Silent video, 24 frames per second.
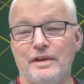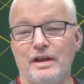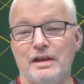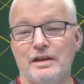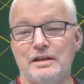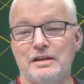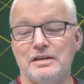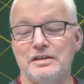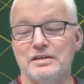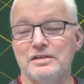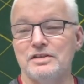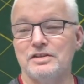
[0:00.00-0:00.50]

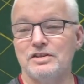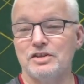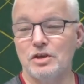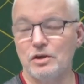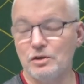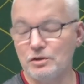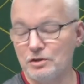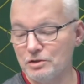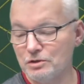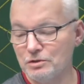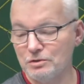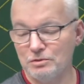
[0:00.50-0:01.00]
I can
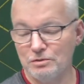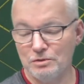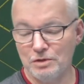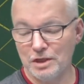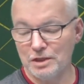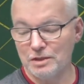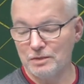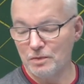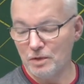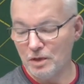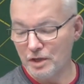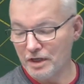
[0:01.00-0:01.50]
show you
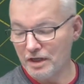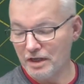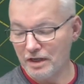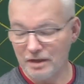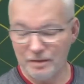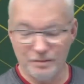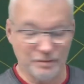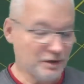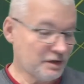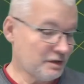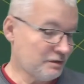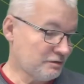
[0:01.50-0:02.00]
this
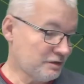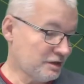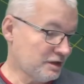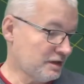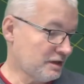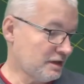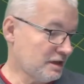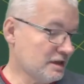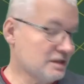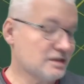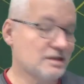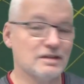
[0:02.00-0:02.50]
working, but it
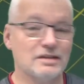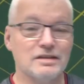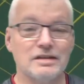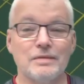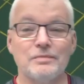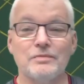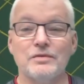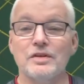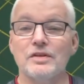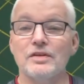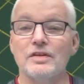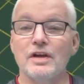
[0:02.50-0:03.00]
really isn't
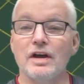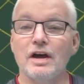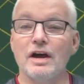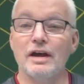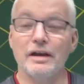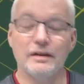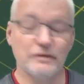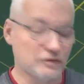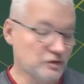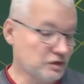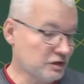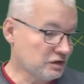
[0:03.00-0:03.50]
something that
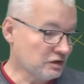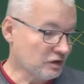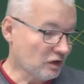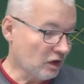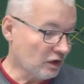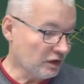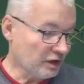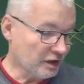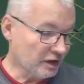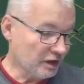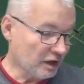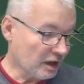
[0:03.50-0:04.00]
I've just
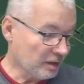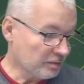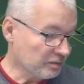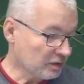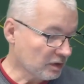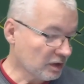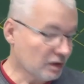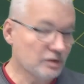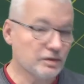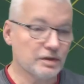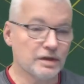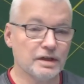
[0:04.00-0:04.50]
gone and
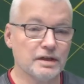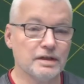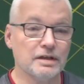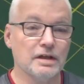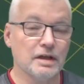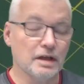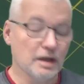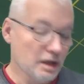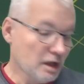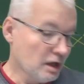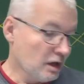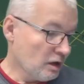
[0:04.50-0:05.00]
uploaded.
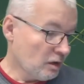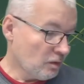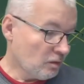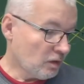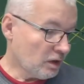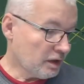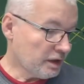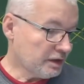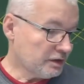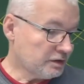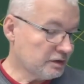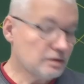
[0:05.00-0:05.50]

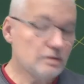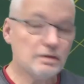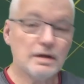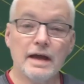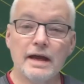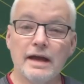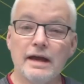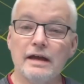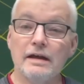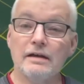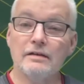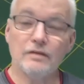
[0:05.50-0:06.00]
What I do
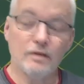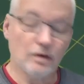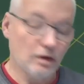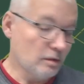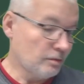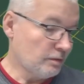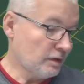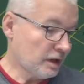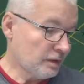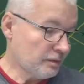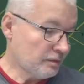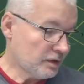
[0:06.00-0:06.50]
have
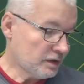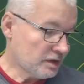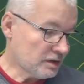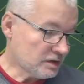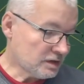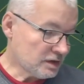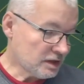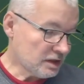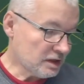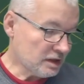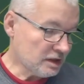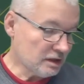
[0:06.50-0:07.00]
on my
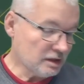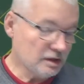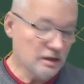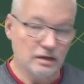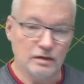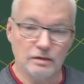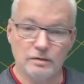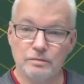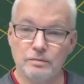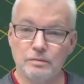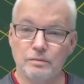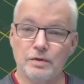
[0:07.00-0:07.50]
PC, and
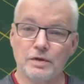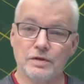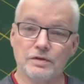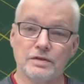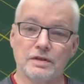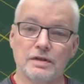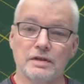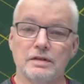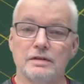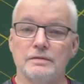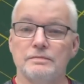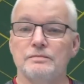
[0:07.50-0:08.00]
I'll put
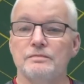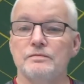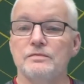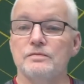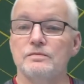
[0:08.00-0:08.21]
the